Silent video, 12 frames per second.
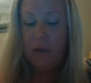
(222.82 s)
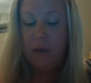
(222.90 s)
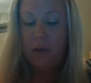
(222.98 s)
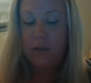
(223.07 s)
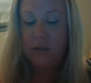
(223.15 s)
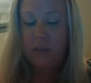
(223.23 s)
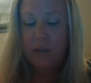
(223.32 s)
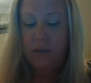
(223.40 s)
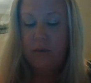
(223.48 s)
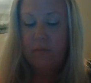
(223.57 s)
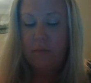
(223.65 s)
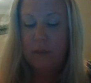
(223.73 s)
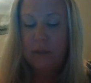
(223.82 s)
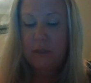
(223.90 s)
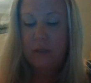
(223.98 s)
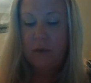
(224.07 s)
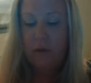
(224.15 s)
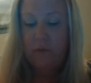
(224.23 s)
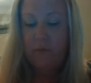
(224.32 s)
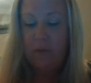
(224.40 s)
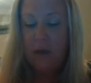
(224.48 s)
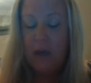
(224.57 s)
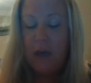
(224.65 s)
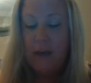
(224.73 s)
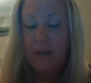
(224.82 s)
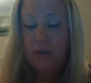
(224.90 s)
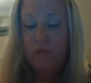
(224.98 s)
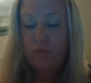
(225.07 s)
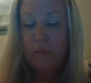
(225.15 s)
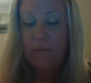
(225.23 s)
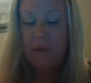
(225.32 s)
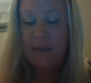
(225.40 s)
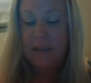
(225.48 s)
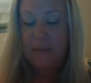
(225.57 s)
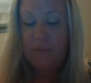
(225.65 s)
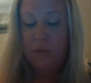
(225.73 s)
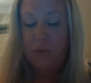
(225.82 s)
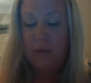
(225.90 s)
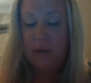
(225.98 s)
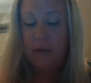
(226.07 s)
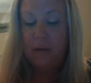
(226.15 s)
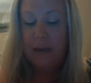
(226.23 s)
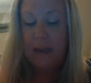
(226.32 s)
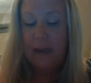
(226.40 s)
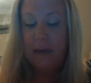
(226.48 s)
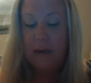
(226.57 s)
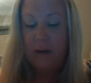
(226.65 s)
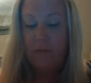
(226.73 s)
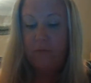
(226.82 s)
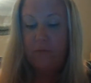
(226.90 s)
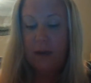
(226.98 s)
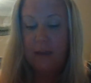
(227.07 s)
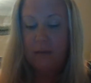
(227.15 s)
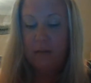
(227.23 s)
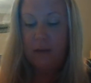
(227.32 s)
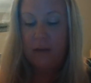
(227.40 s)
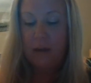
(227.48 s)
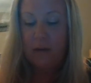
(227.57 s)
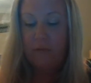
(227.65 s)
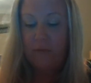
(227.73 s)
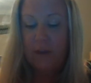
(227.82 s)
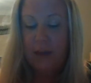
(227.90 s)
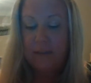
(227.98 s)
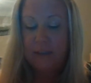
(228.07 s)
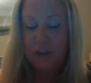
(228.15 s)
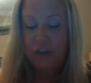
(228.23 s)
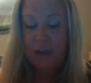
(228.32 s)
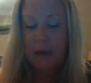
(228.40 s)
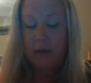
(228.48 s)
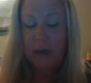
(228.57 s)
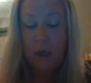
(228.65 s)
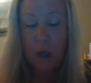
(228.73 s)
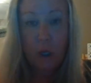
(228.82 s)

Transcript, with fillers: Cook turned from the stove. A dripping spoon in her hand and a frightened look on her face, and shouted,